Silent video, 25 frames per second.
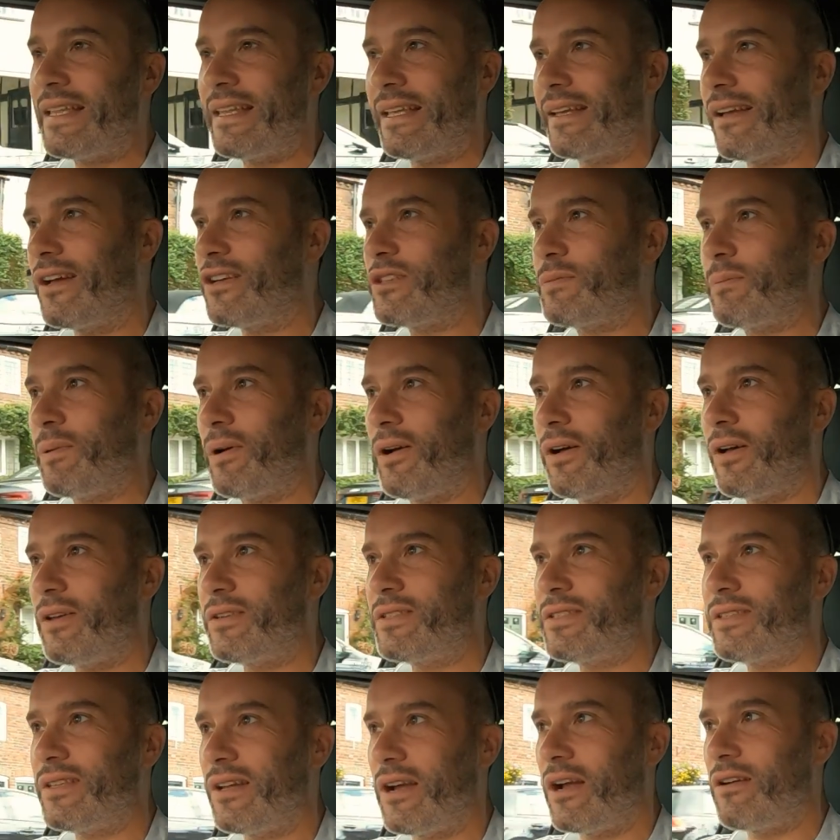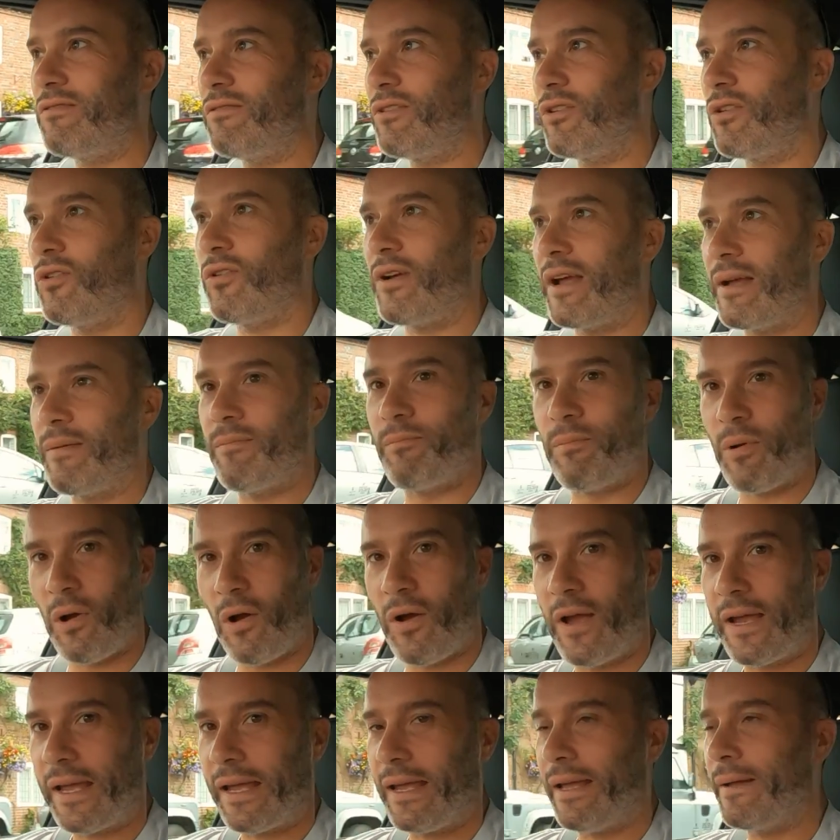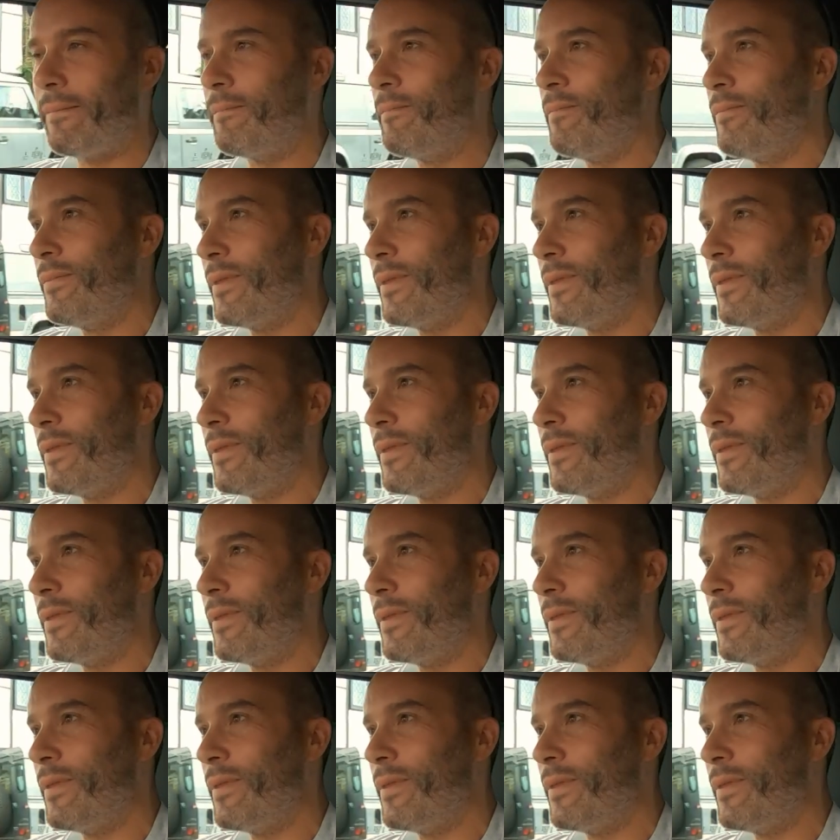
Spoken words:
that goes past that I regret buying it.